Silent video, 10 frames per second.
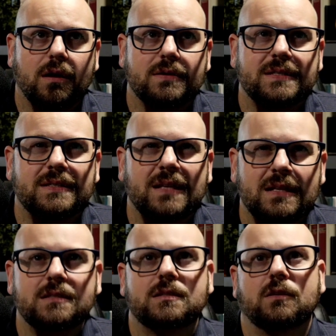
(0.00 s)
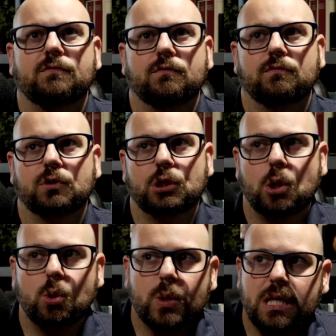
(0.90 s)
a sense of
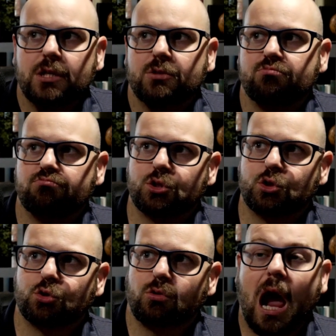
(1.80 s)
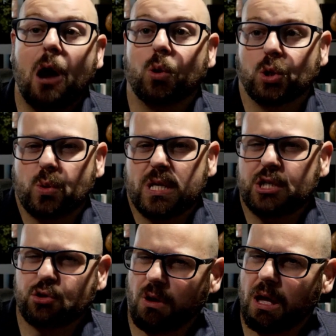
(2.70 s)
Loki, our
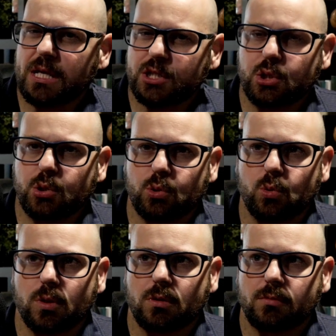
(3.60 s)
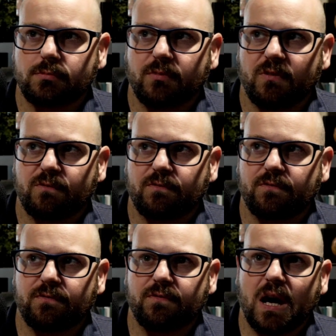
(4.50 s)
Loki, trying to
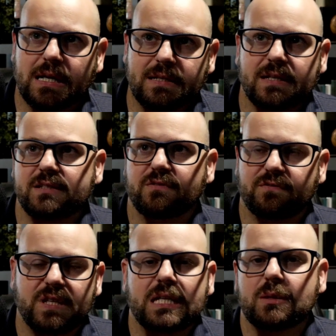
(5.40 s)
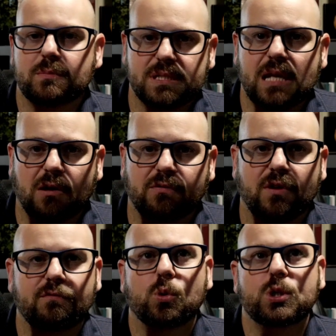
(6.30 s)
find and defeat himself.
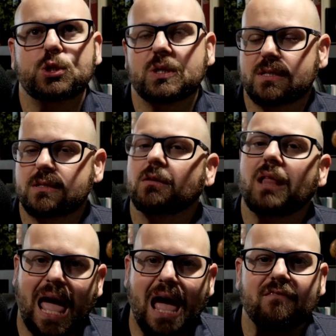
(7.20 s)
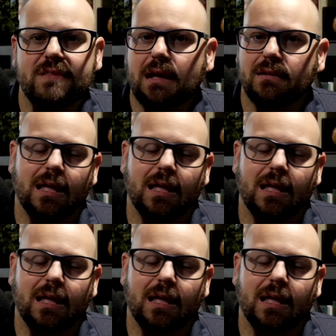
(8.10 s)
Of course, you can still have that,